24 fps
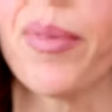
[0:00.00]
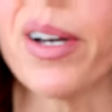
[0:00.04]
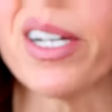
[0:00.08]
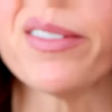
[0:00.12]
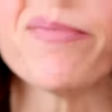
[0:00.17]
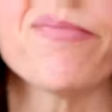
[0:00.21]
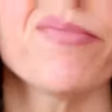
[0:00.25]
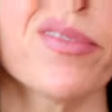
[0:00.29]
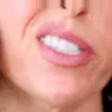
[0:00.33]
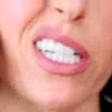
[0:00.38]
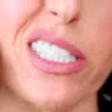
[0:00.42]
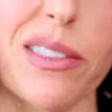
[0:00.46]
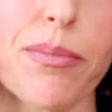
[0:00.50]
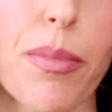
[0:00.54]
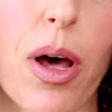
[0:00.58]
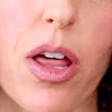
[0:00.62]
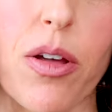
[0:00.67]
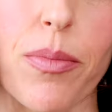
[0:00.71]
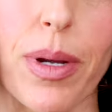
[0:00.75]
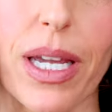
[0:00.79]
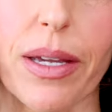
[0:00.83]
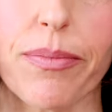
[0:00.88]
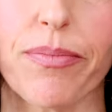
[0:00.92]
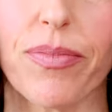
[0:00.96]
but doesn't
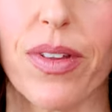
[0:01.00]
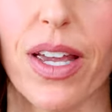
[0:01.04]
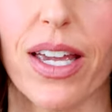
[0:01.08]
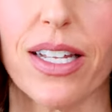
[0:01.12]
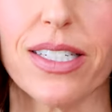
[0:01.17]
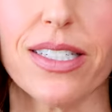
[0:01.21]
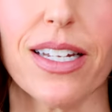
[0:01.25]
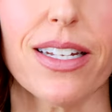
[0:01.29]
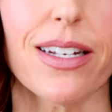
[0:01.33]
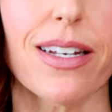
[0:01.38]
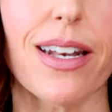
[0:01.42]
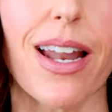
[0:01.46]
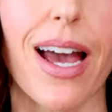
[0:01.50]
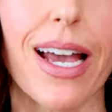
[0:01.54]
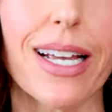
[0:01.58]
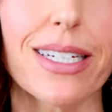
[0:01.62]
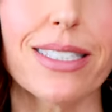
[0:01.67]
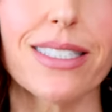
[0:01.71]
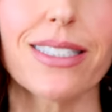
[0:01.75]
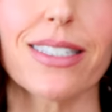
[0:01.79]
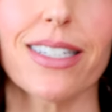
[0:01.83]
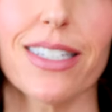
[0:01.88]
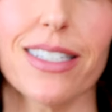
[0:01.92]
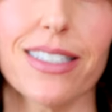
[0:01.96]
bother me. It's a nice